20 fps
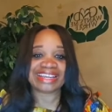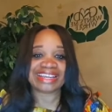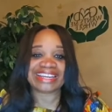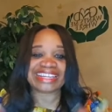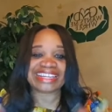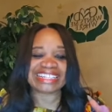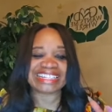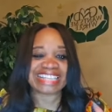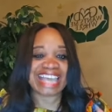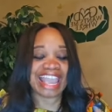to
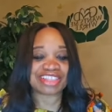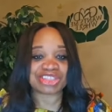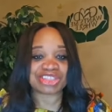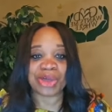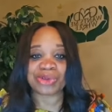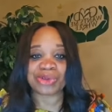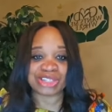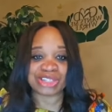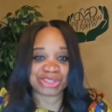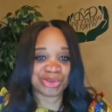take
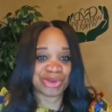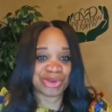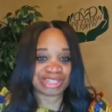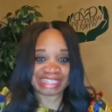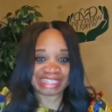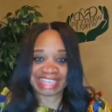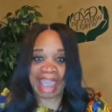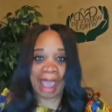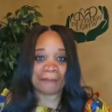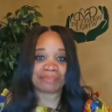those thoughts
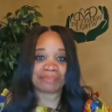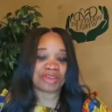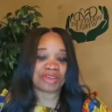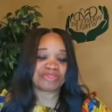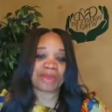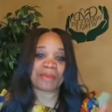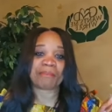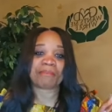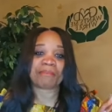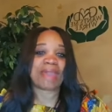captive
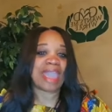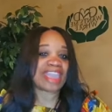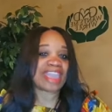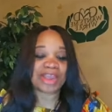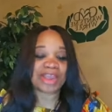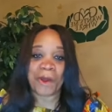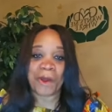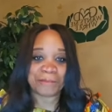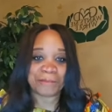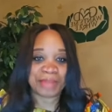and make it
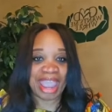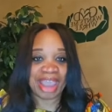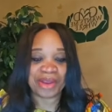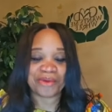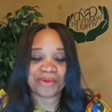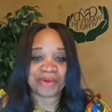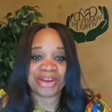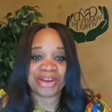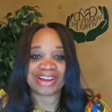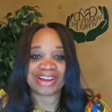obey the
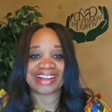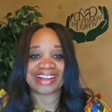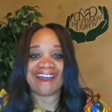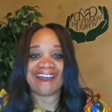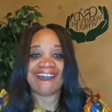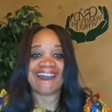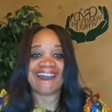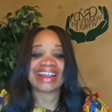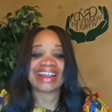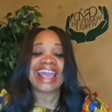word of
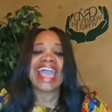God.